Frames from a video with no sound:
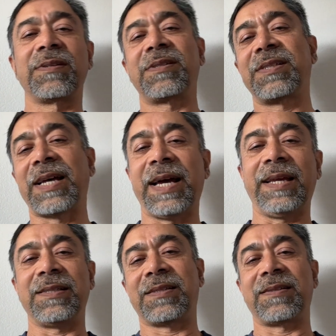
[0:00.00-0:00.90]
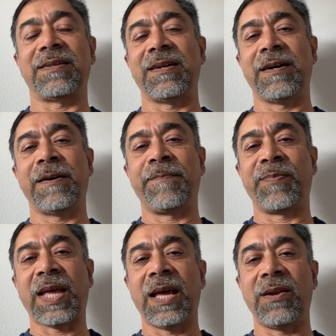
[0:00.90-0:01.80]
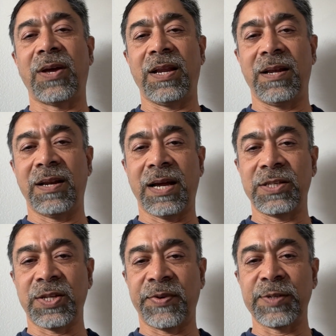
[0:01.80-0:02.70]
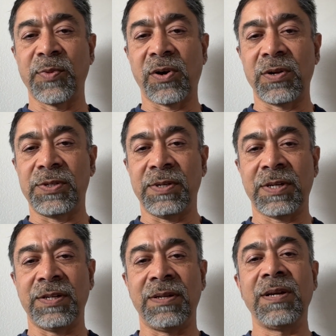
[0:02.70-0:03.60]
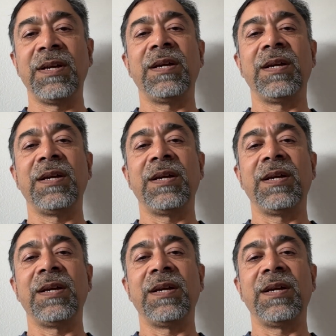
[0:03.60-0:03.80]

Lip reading: size large language models you can